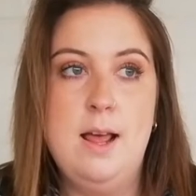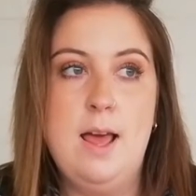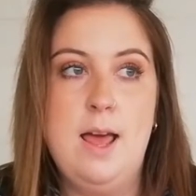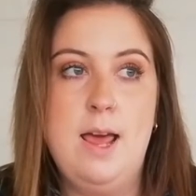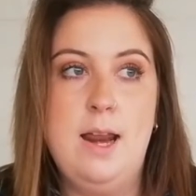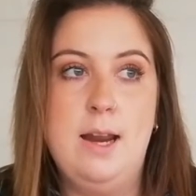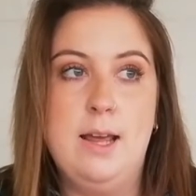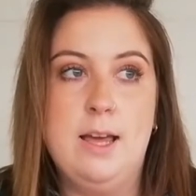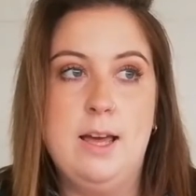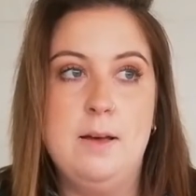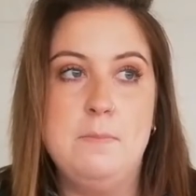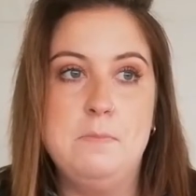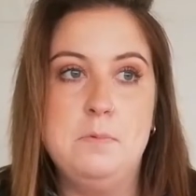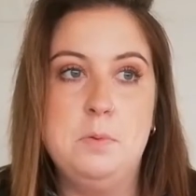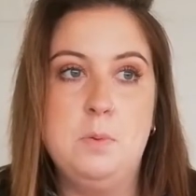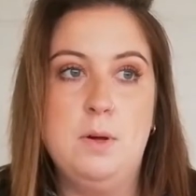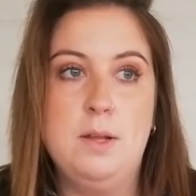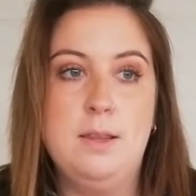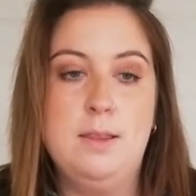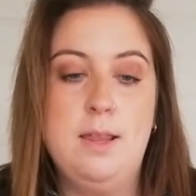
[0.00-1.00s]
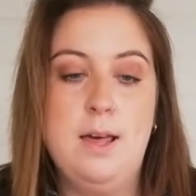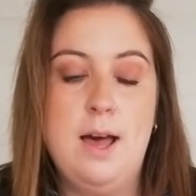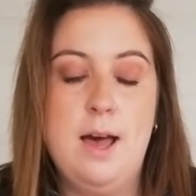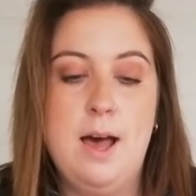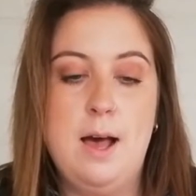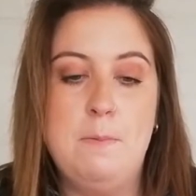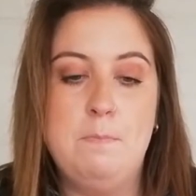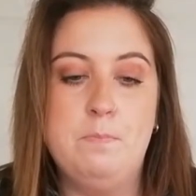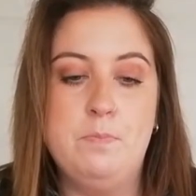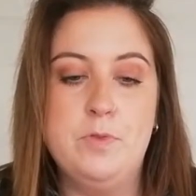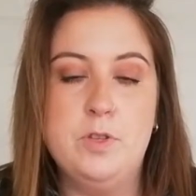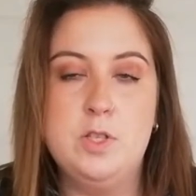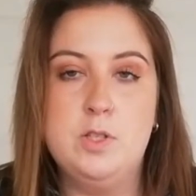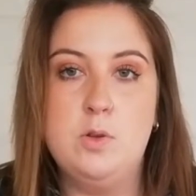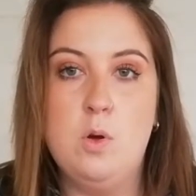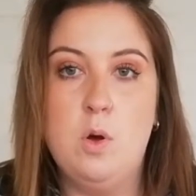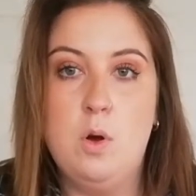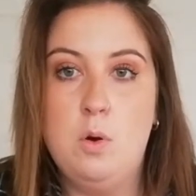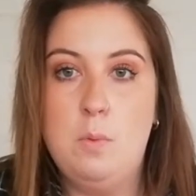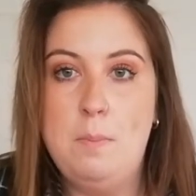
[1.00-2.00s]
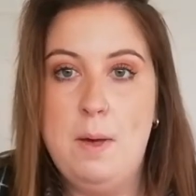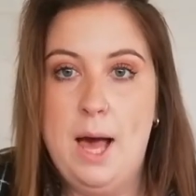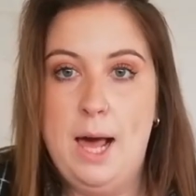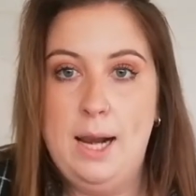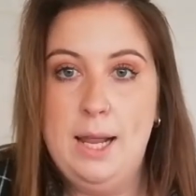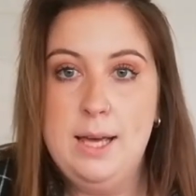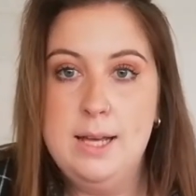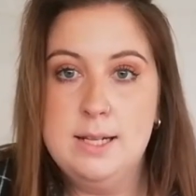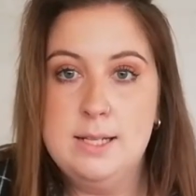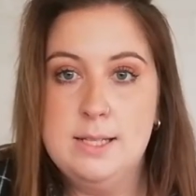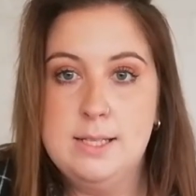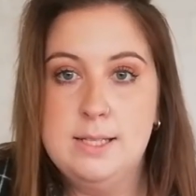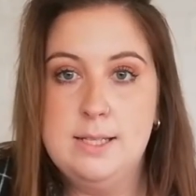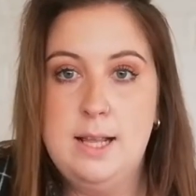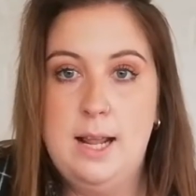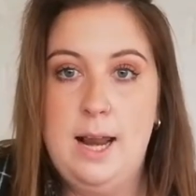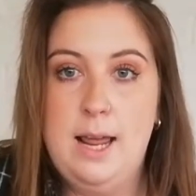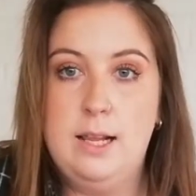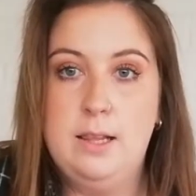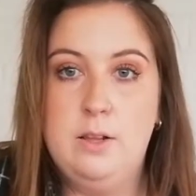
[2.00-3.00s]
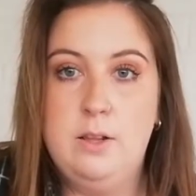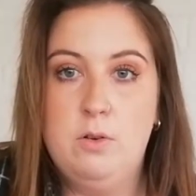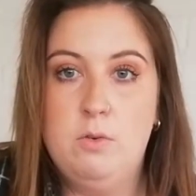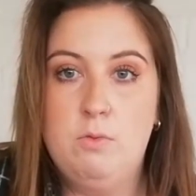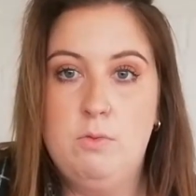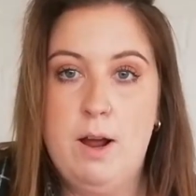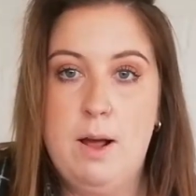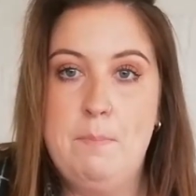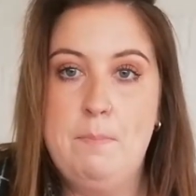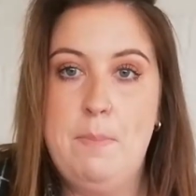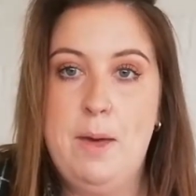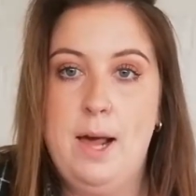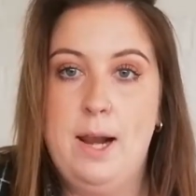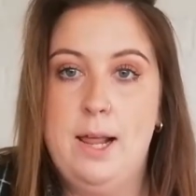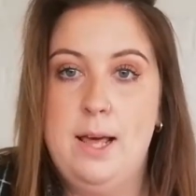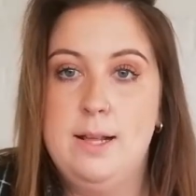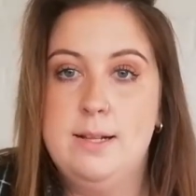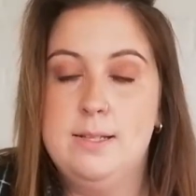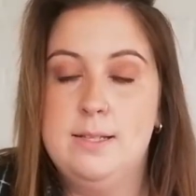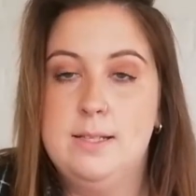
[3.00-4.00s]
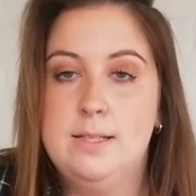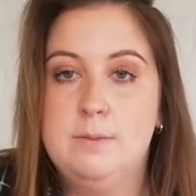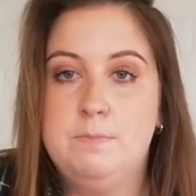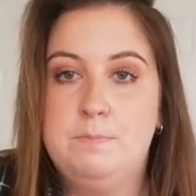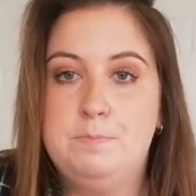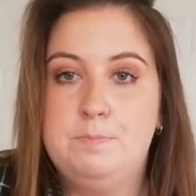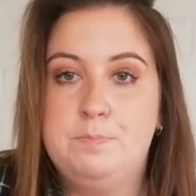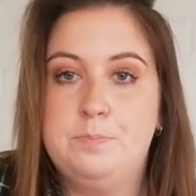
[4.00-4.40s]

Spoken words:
And it comes with the soil pellets, they're like little round pellets